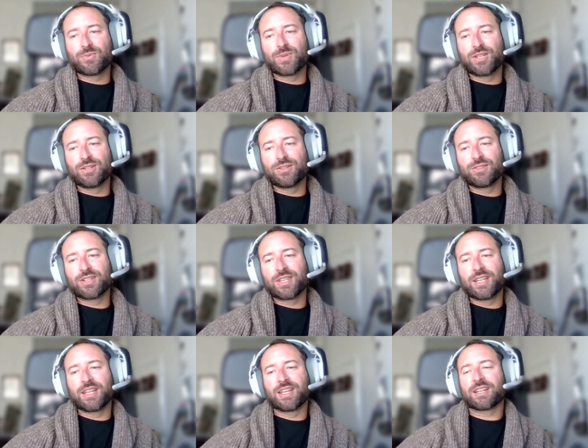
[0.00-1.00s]
when you're
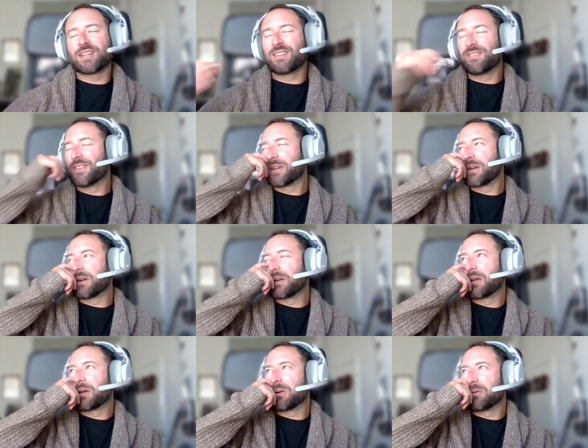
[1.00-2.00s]
looking at kind of
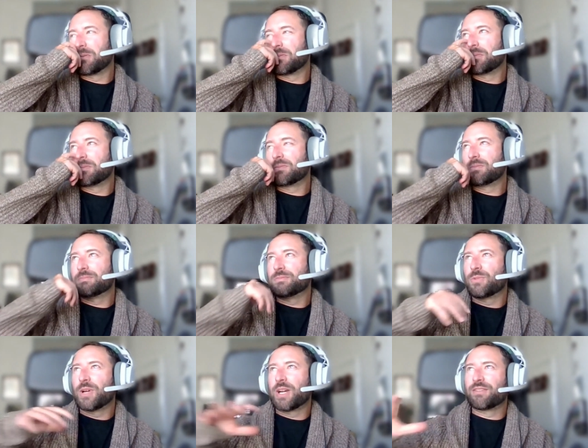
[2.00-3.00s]
figuring out
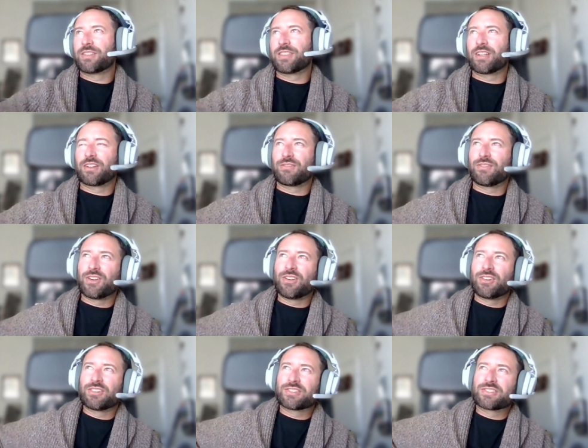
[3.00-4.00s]
where everything
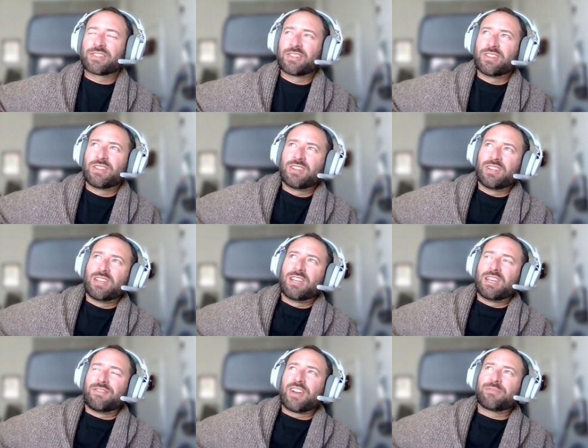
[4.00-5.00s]
falls,
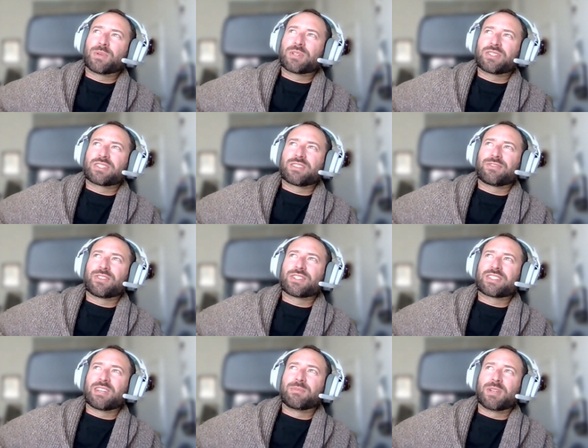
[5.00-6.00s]
if I purchased the
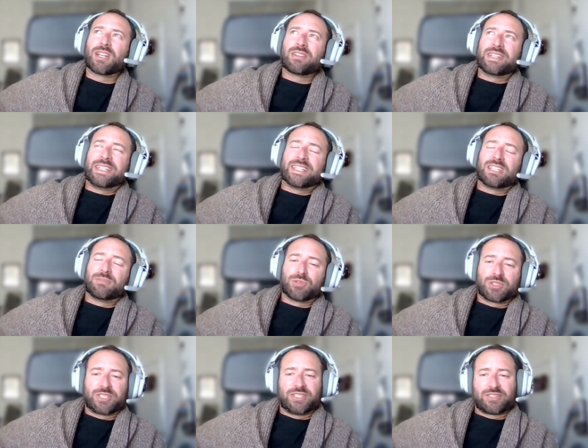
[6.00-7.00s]
first time and I don't need any
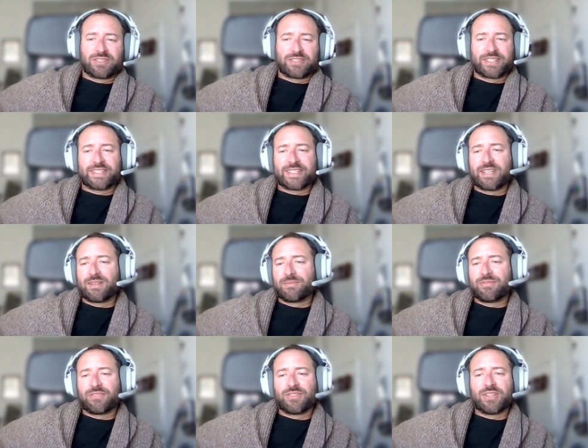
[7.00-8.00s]
more t-shirts, let's say I'm
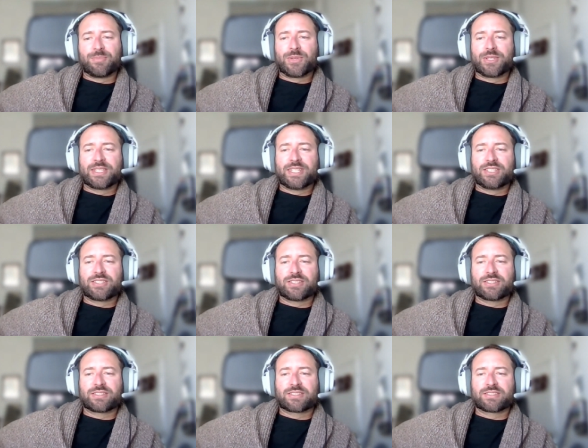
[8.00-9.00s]
full up on
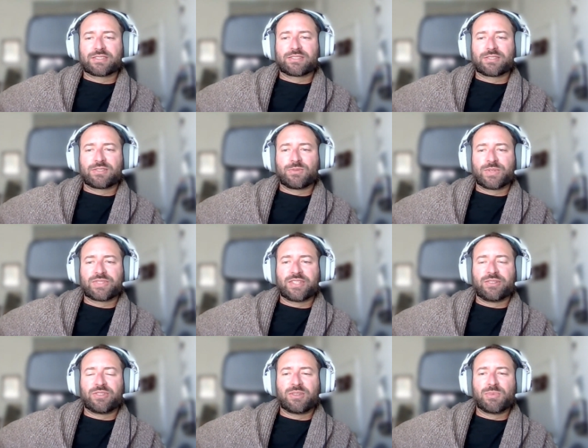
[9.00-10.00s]
t-shirts, what's
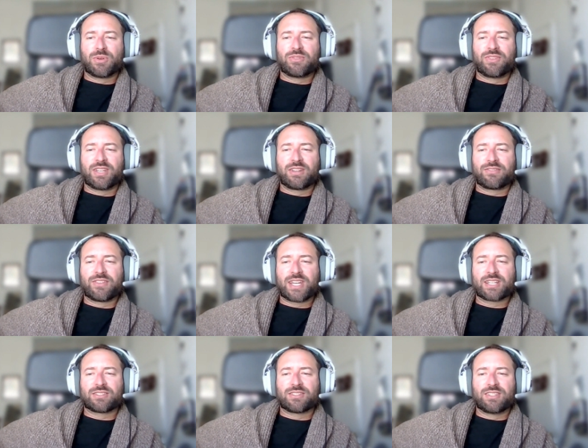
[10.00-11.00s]
the only motivating
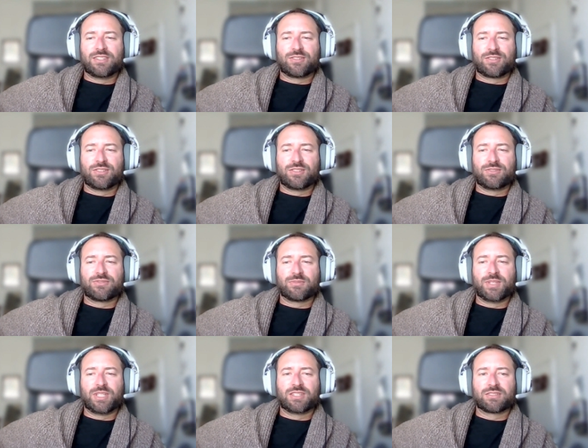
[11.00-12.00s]
factor that you can do for
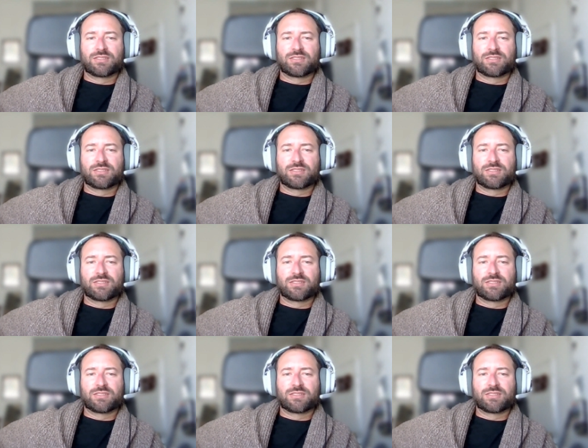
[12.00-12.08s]
me?